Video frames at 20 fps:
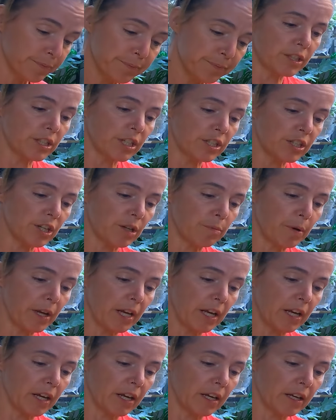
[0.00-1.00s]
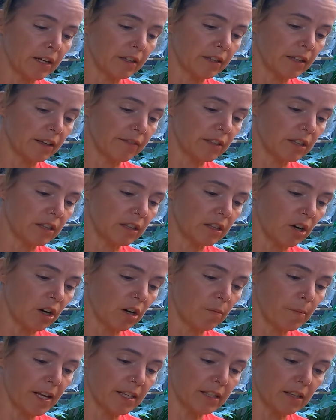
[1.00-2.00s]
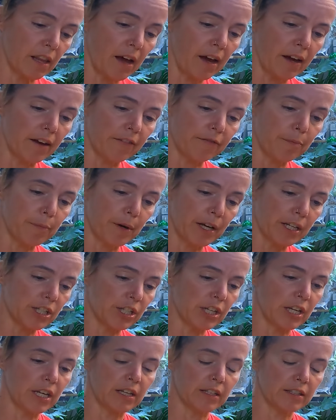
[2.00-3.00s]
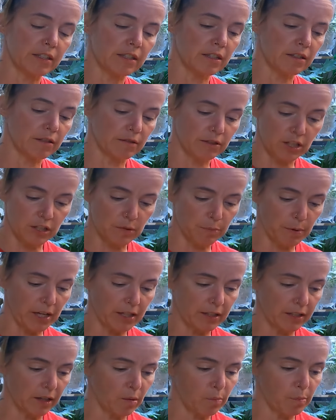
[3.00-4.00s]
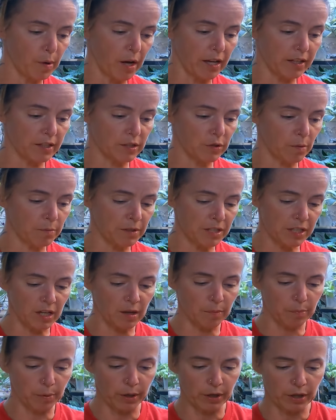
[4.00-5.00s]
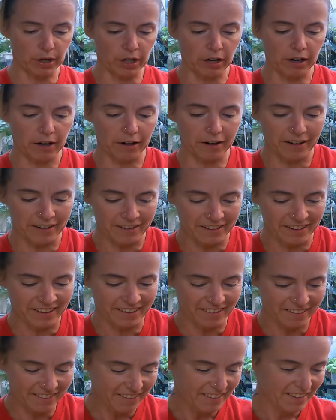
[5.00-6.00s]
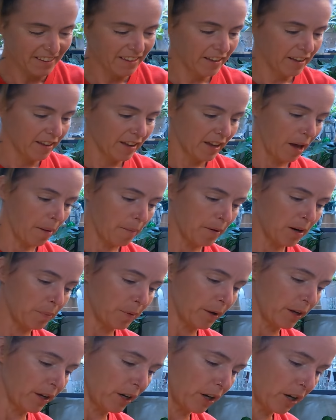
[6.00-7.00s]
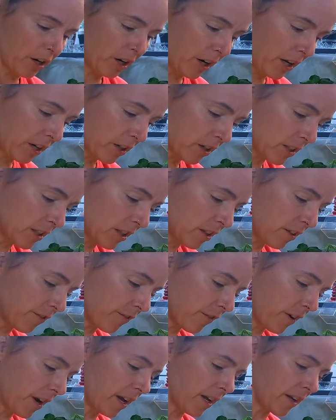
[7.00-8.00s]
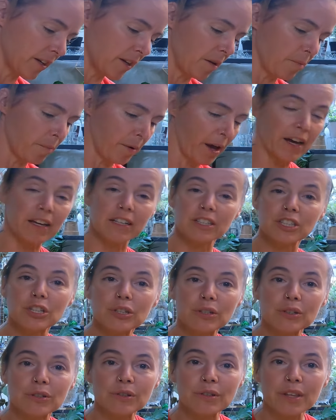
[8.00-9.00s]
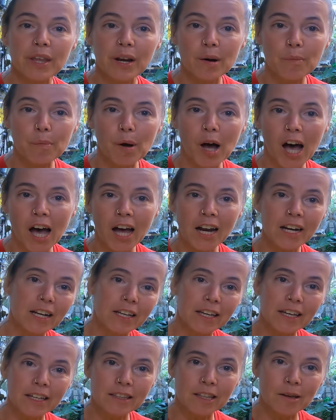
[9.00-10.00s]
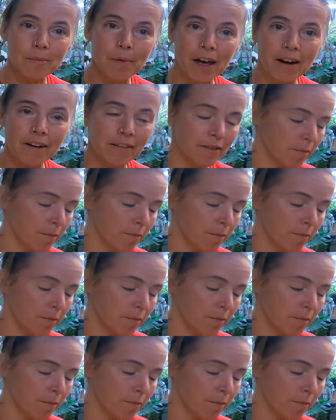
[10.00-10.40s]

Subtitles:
She should be living her best life, but she's just being a little butt. So I'm just gonna put her, and her little friend back into their pot and get them out